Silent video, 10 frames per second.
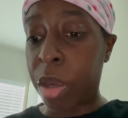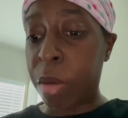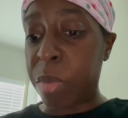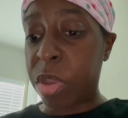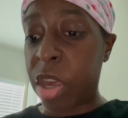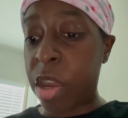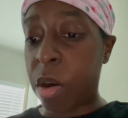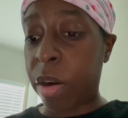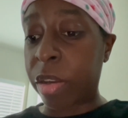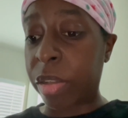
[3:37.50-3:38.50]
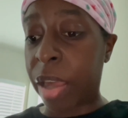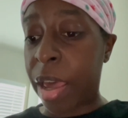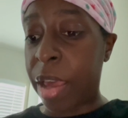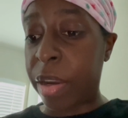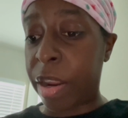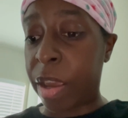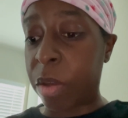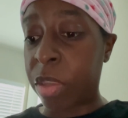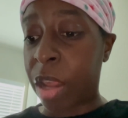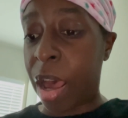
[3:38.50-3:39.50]
But they are glad now
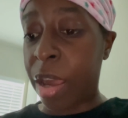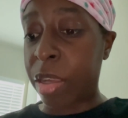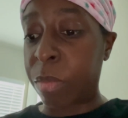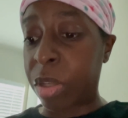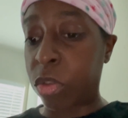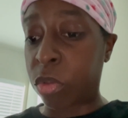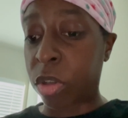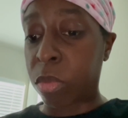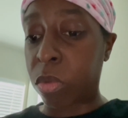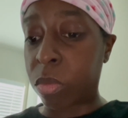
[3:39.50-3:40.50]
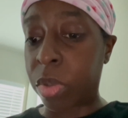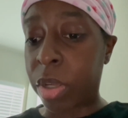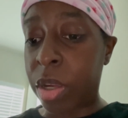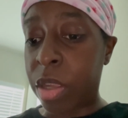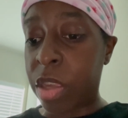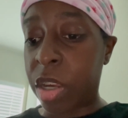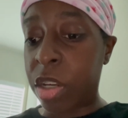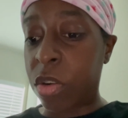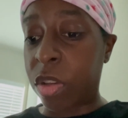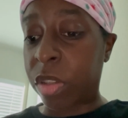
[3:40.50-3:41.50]
that I am in trouble.
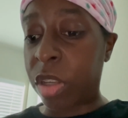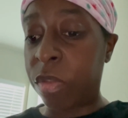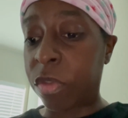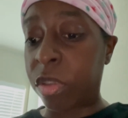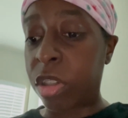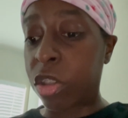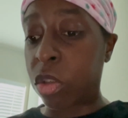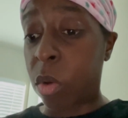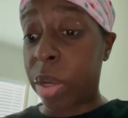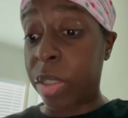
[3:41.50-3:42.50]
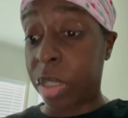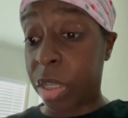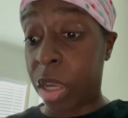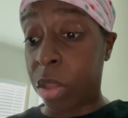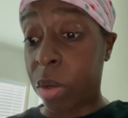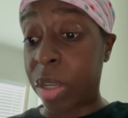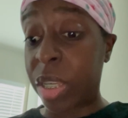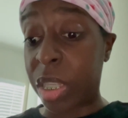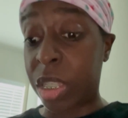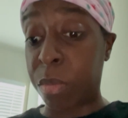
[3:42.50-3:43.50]
They gleefully join together
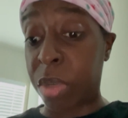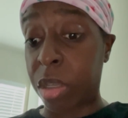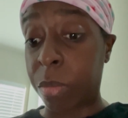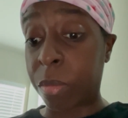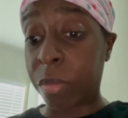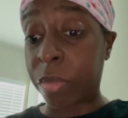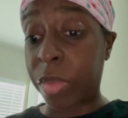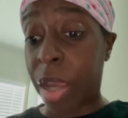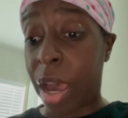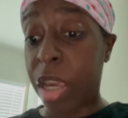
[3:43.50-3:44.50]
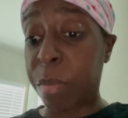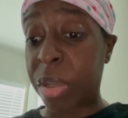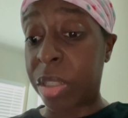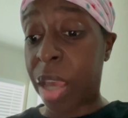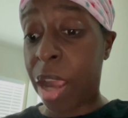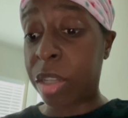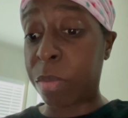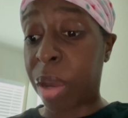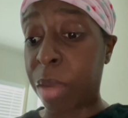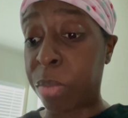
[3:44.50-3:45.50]
against me. I am attacked
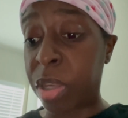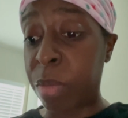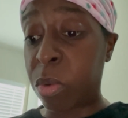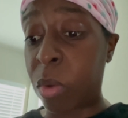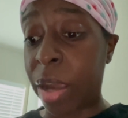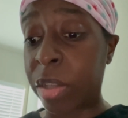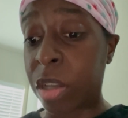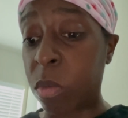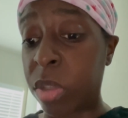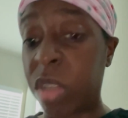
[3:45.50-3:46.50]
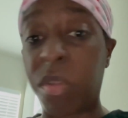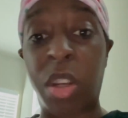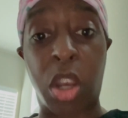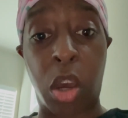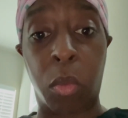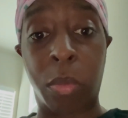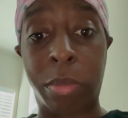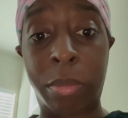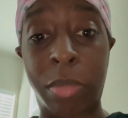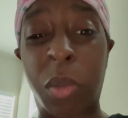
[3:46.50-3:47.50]
by people I don't even know.
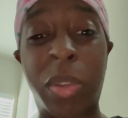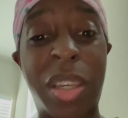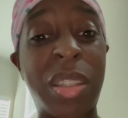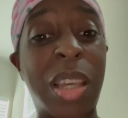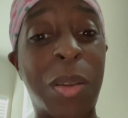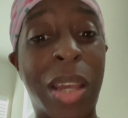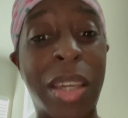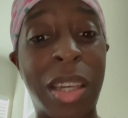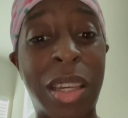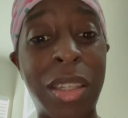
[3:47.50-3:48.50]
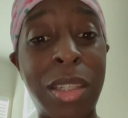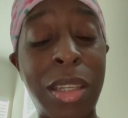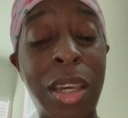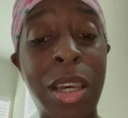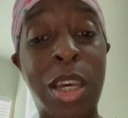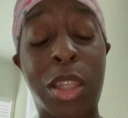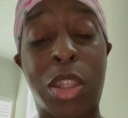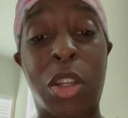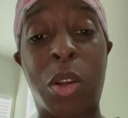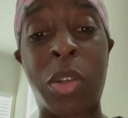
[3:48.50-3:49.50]
Don't that sound like us?
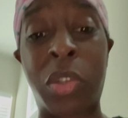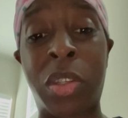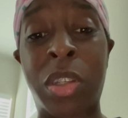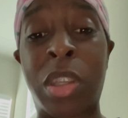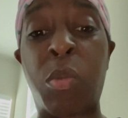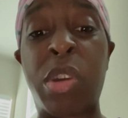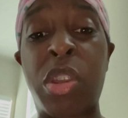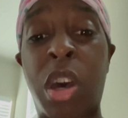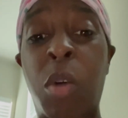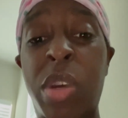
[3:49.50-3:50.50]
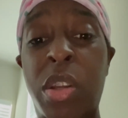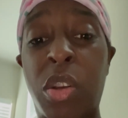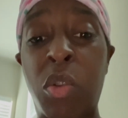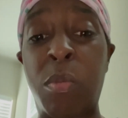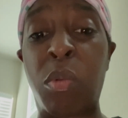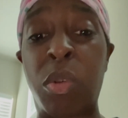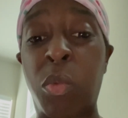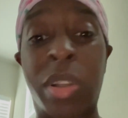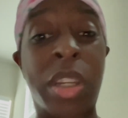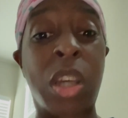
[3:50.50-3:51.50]
the narcissist that we thought we knew, but we
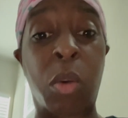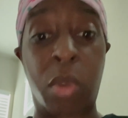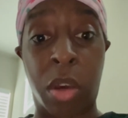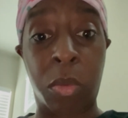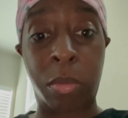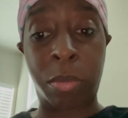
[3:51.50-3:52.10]
really don't know?